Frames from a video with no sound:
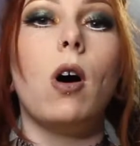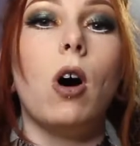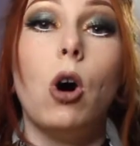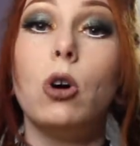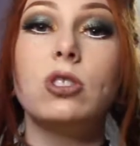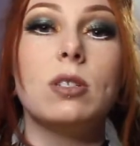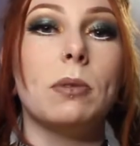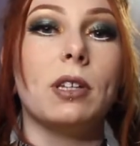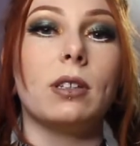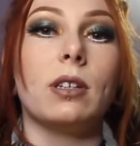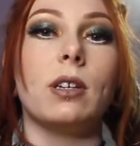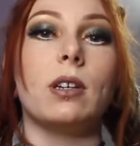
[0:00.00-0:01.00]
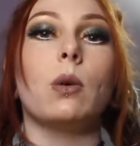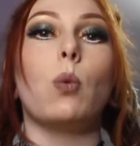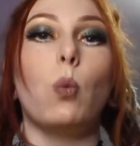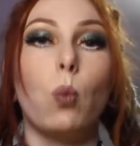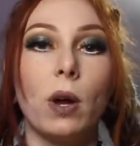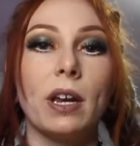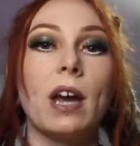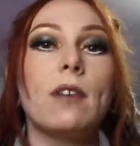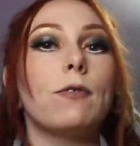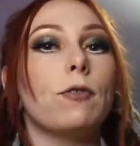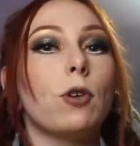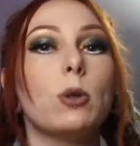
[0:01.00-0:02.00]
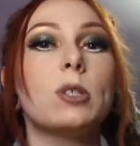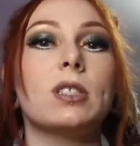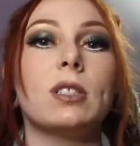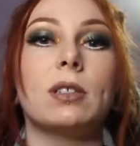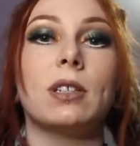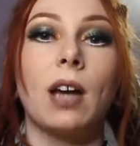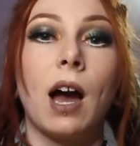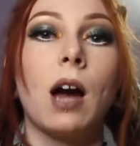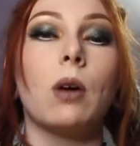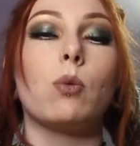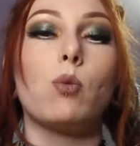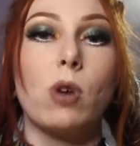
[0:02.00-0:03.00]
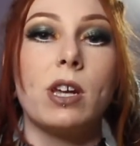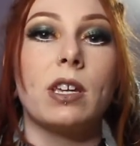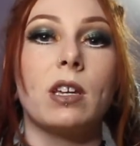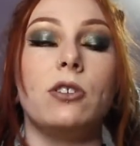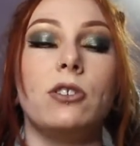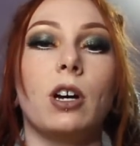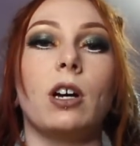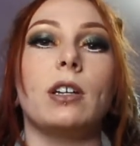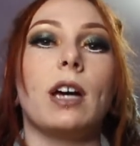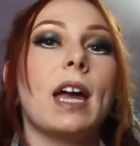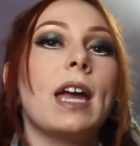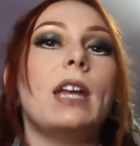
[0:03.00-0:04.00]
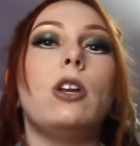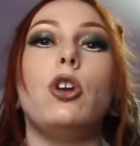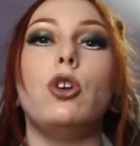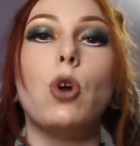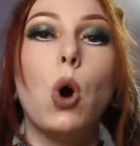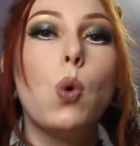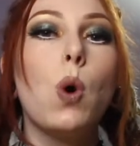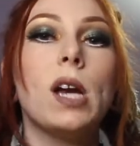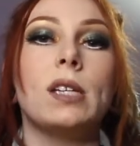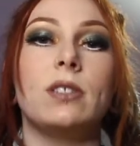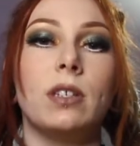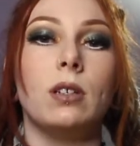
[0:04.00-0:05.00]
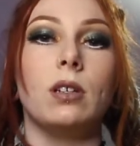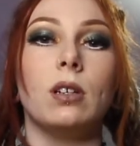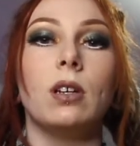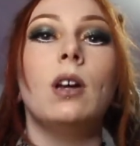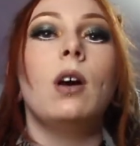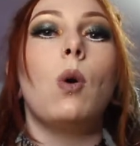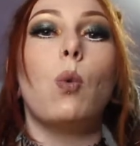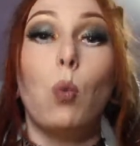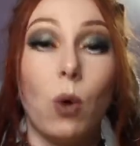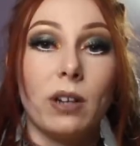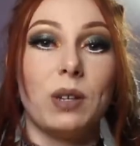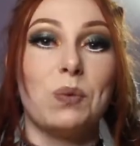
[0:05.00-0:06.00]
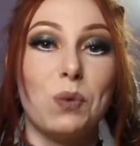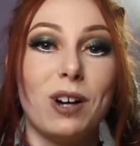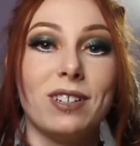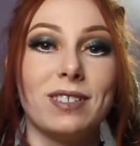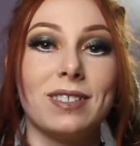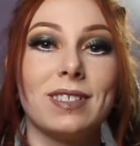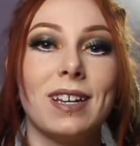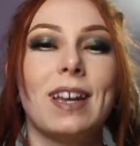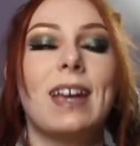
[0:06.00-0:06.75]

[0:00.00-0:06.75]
Ultimately, when I first got Reiki done, I had no idea what it was.